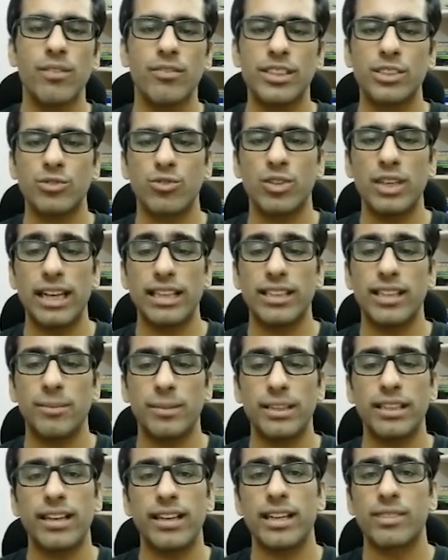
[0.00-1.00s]
which would let them
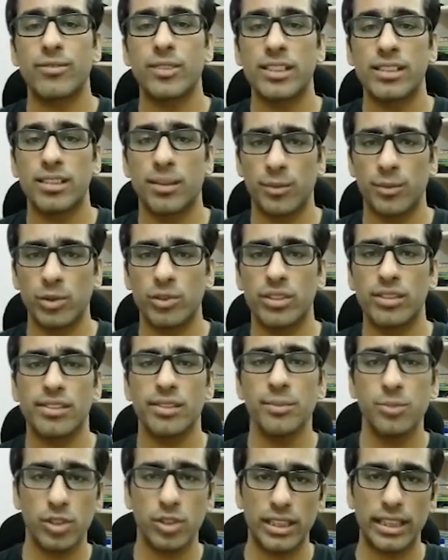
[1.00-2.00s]
interact with computers
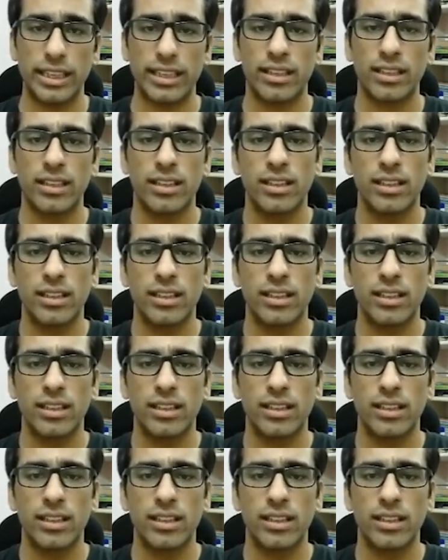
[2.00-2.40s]
remotely.